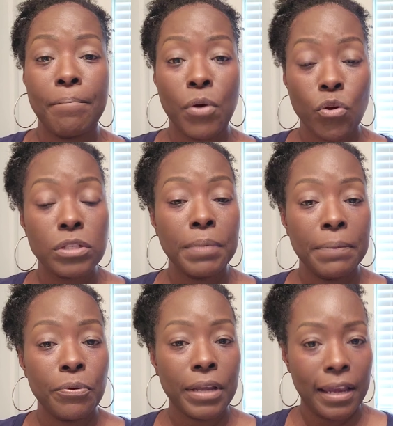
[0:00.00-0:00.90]
most
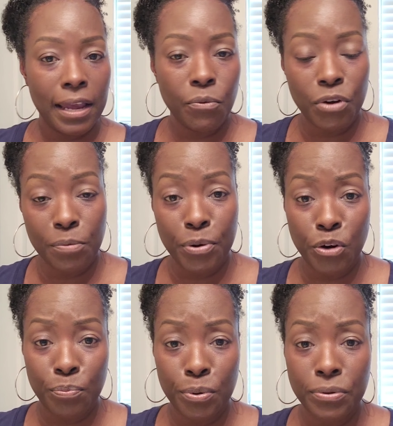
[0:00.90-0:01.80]
people can wear
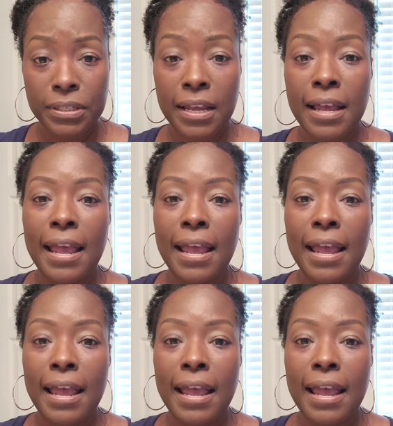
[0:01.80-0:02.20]
purples